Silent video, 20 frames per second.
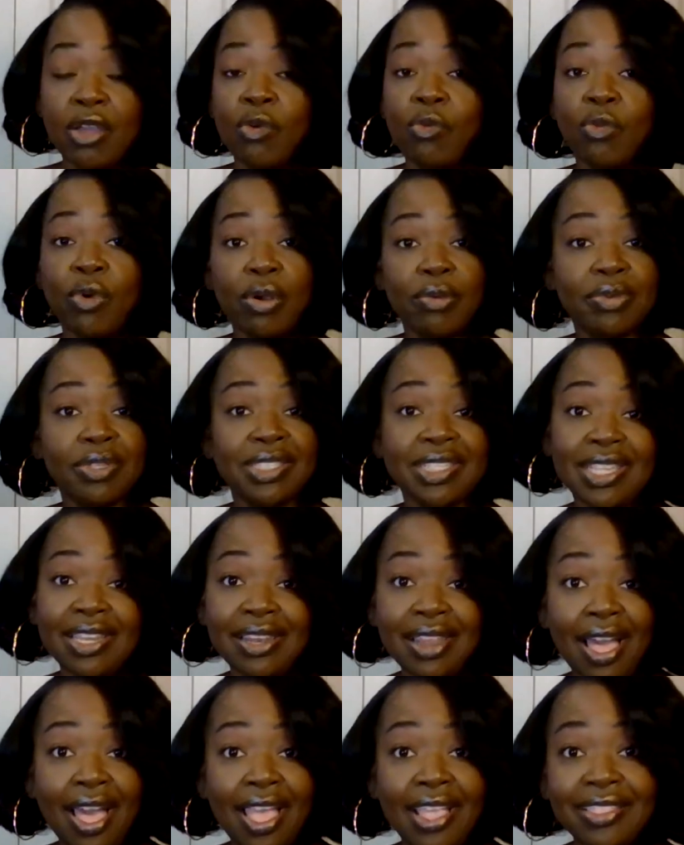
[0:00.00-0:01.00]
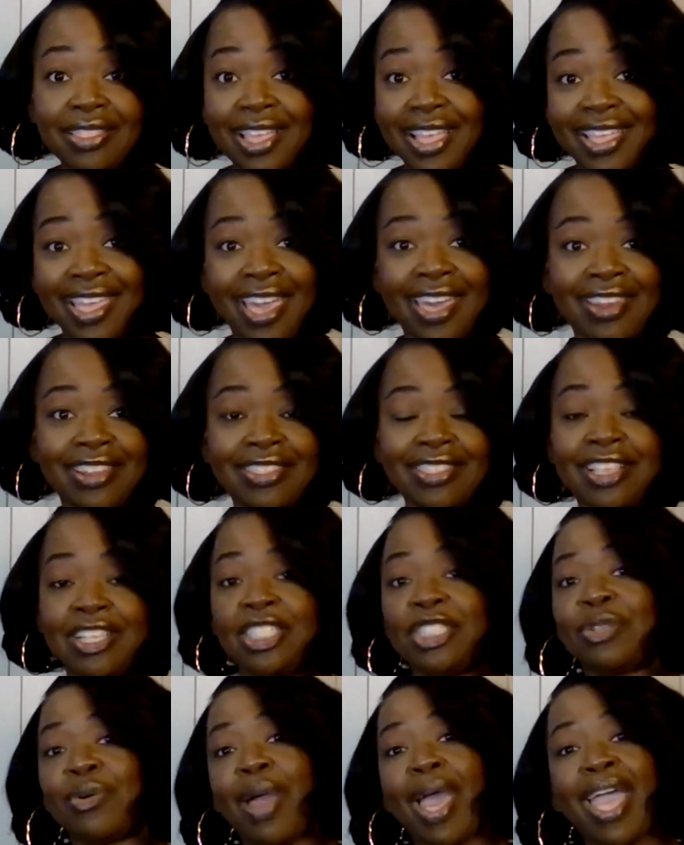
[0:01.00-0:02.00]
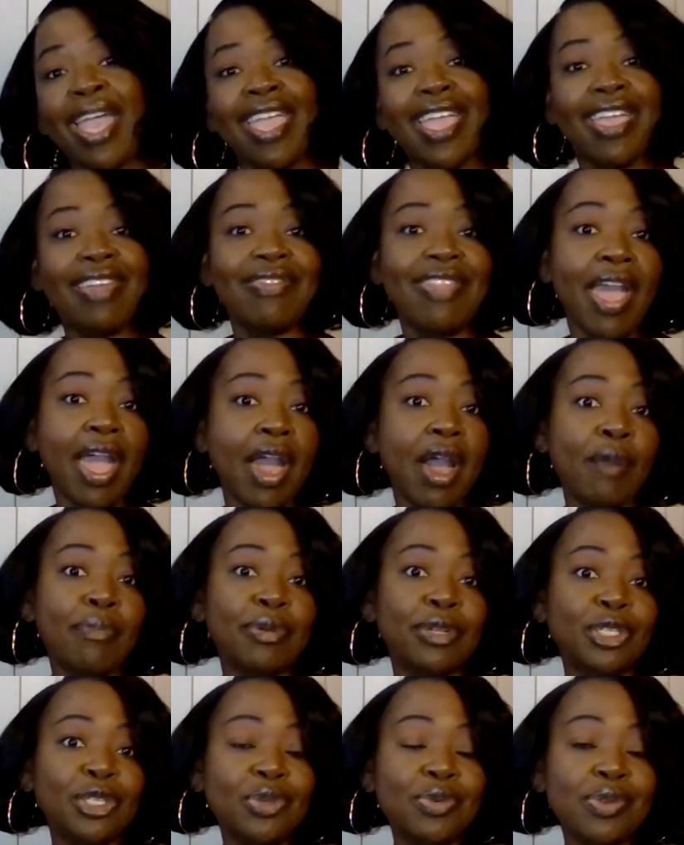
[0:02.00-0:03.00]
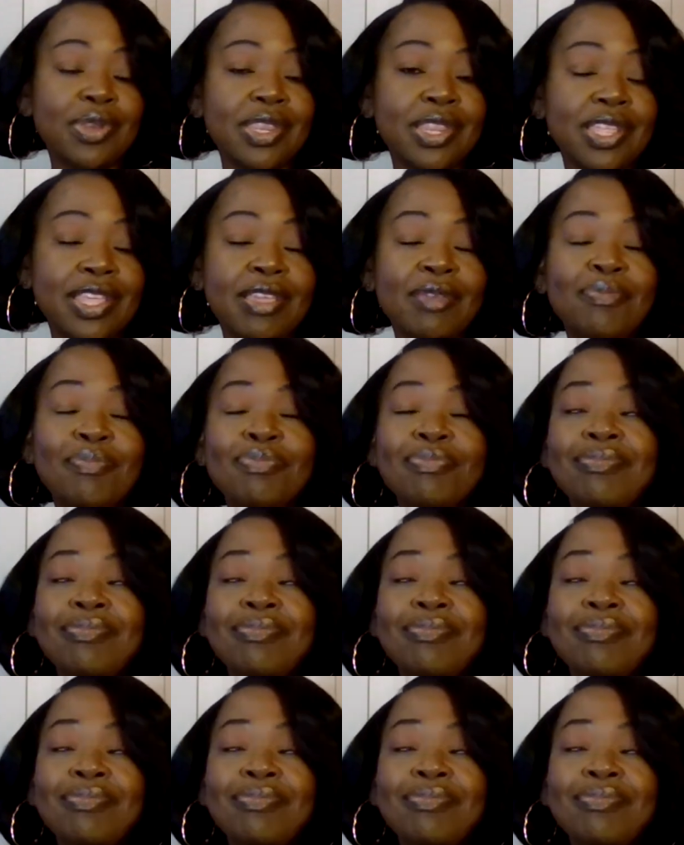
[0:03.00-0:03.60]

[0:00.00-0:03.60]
What was it like? That kind of thing. So I had that opportunity,